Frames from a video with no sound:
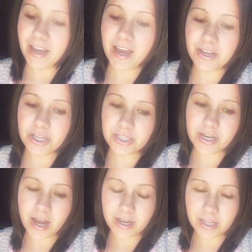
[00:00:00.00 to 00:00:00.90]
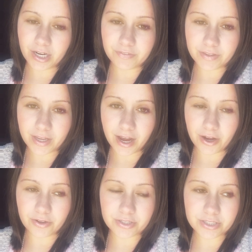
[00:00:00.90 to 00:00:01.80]
I could not get off the
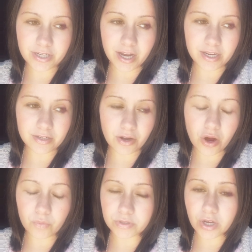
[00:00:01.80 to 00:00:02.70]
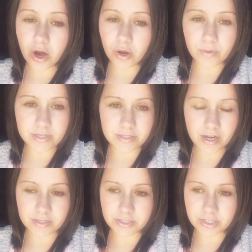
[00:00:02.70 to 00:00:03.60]
couch. I was always
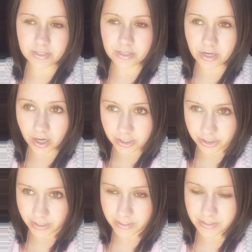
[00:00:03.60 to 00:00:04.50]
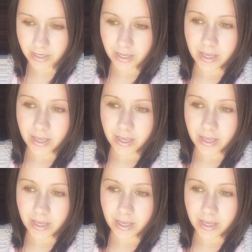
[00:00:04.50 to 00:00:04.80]
nauseous.